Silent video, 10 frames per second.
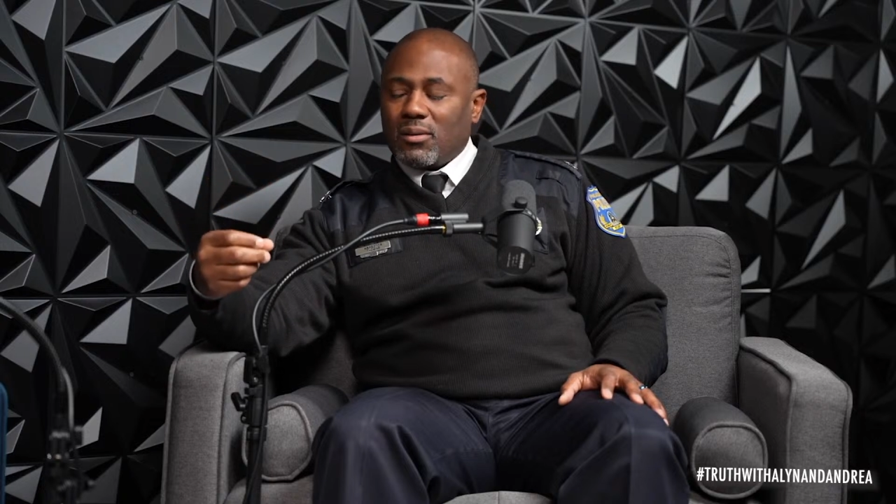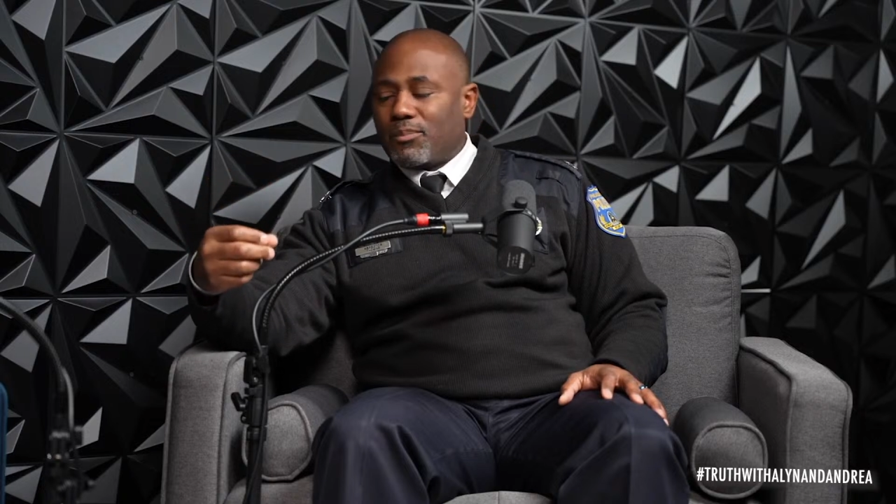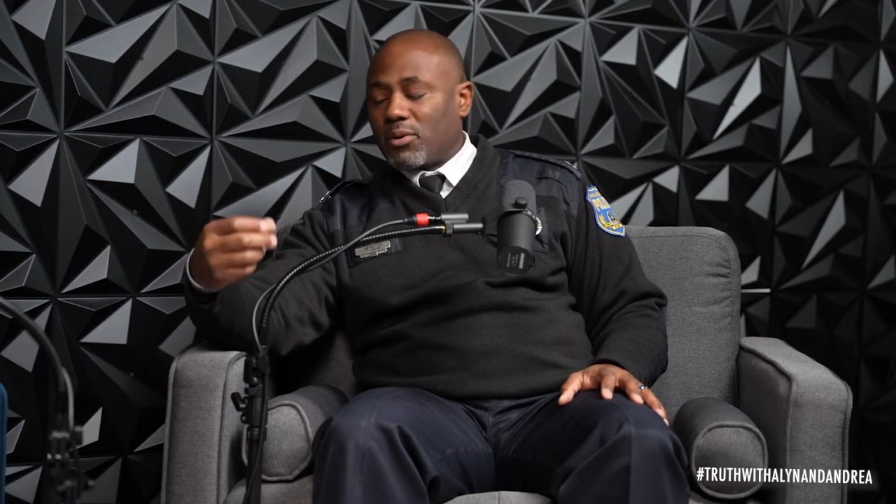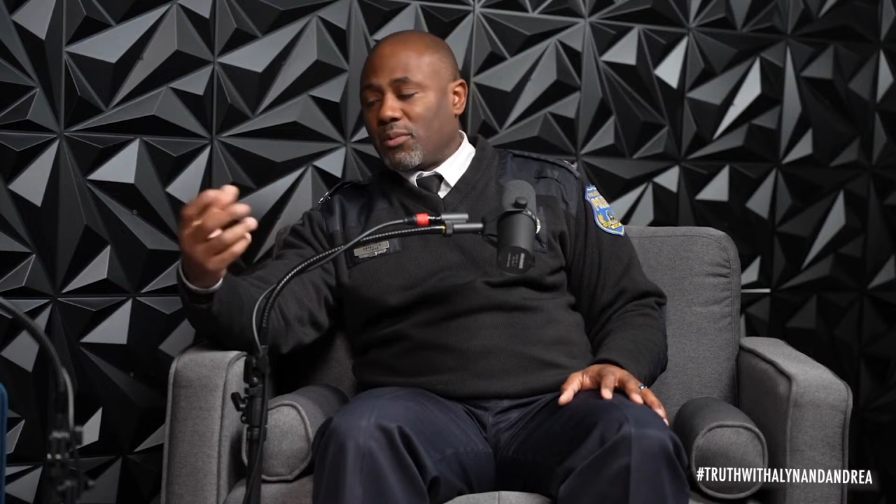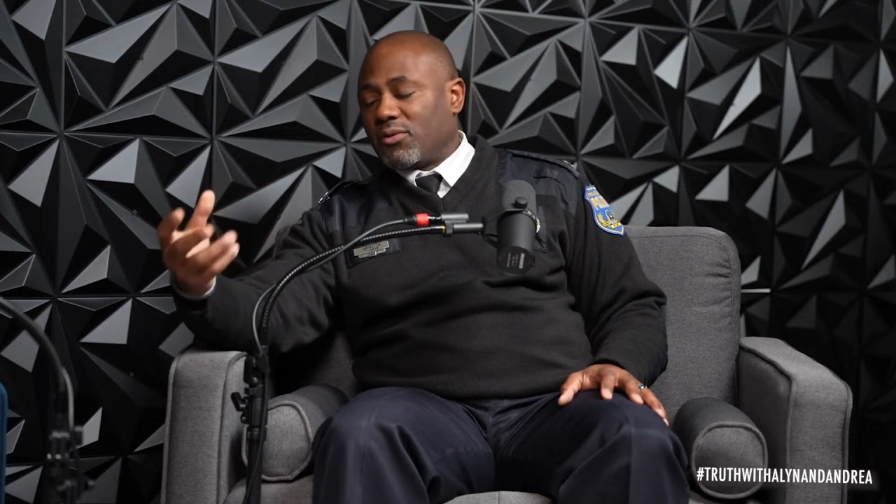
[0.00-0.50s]

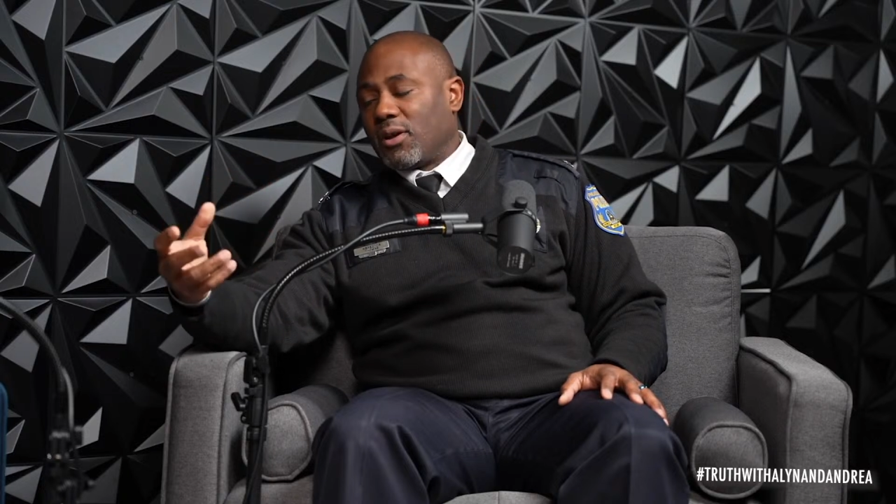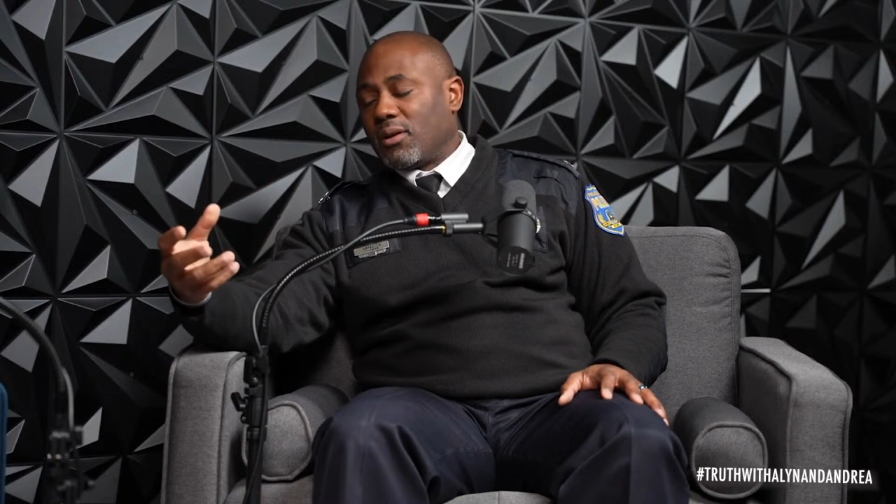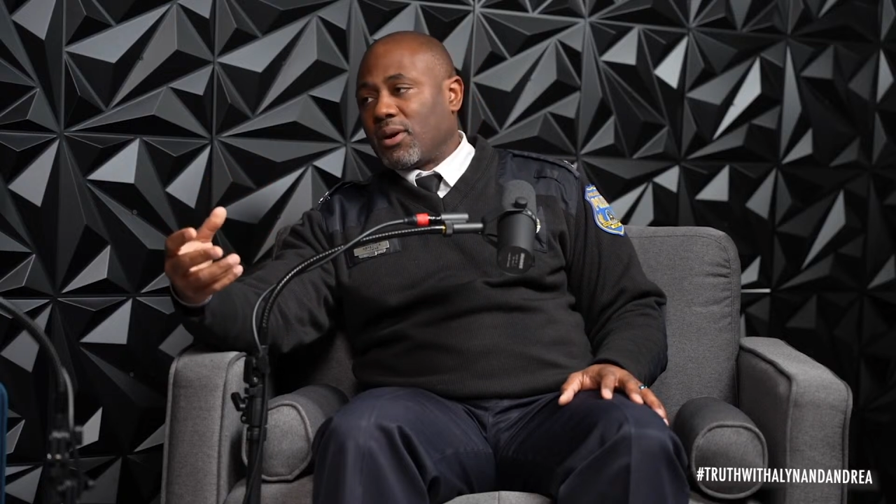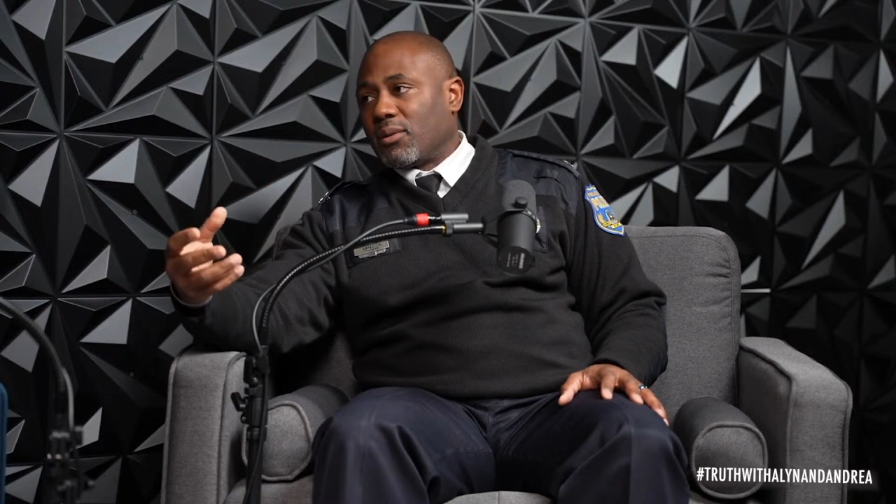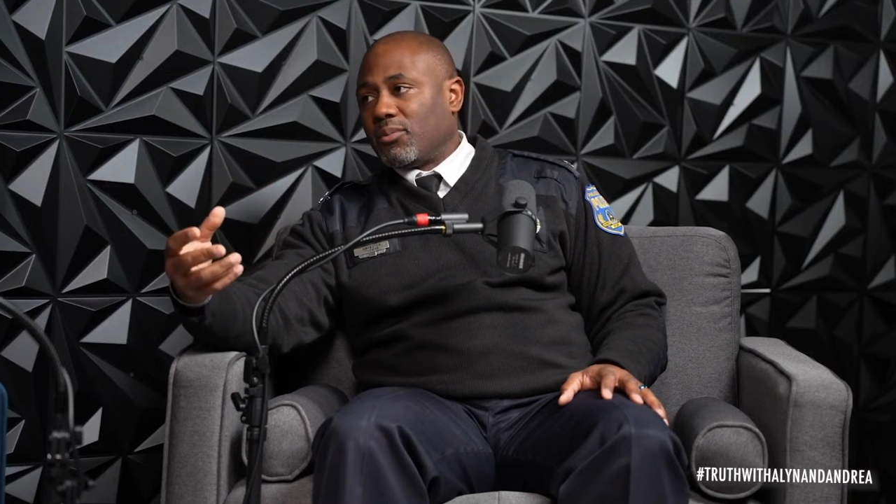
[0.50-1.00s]

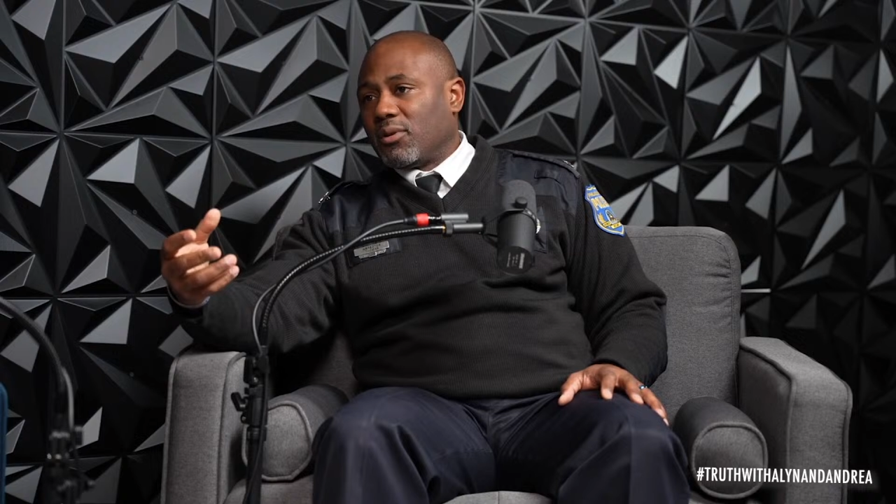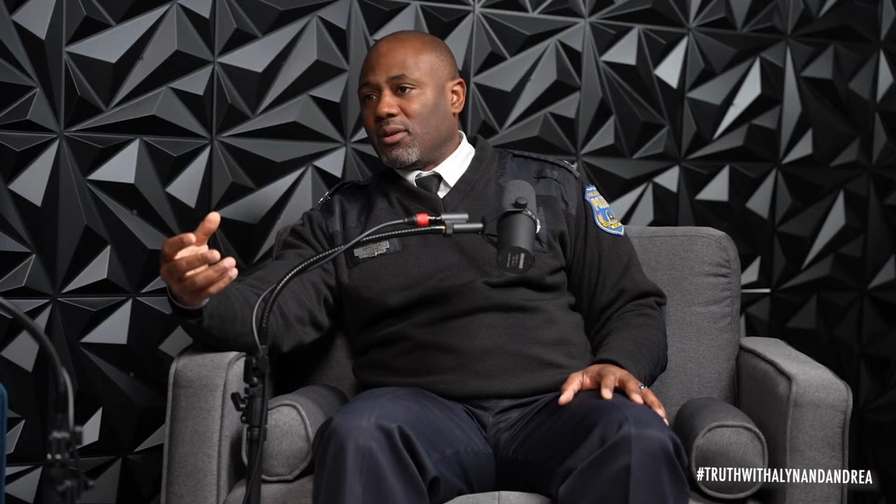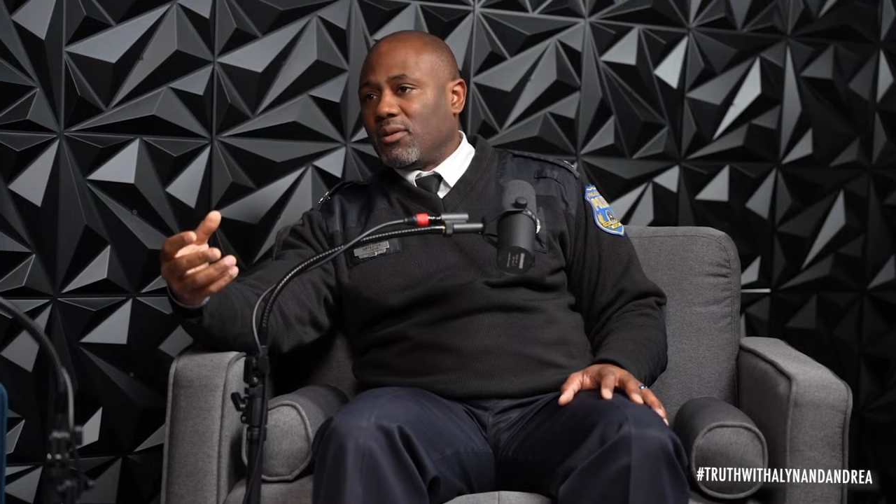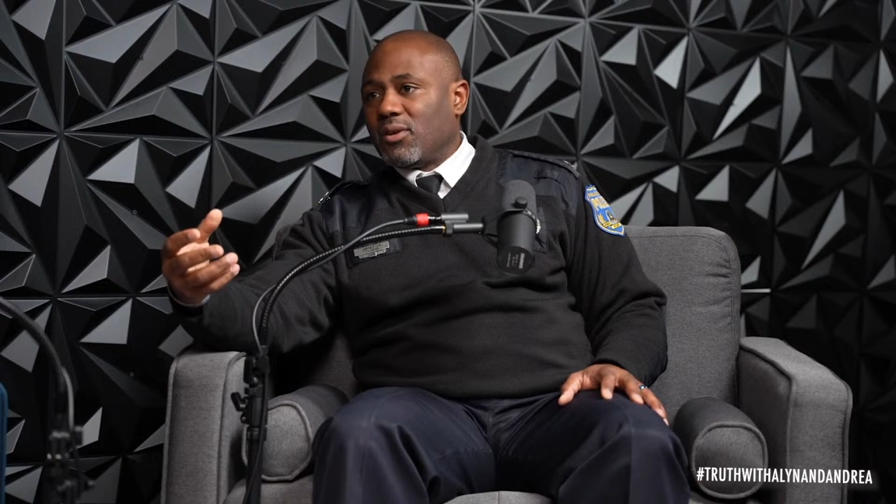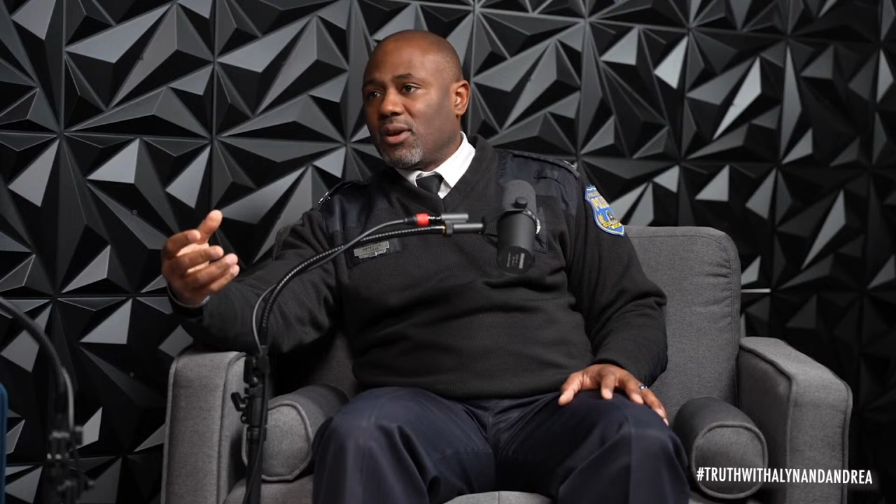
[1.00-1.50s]
perpetrated by the
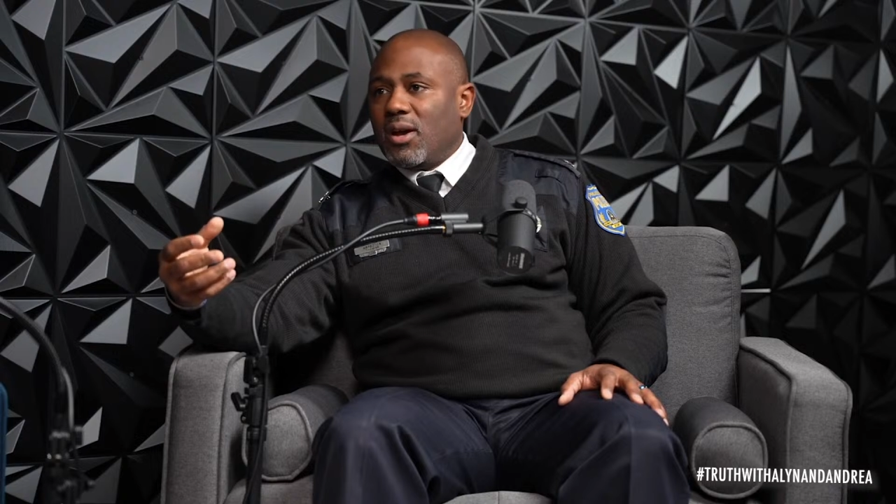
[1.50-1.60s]
police,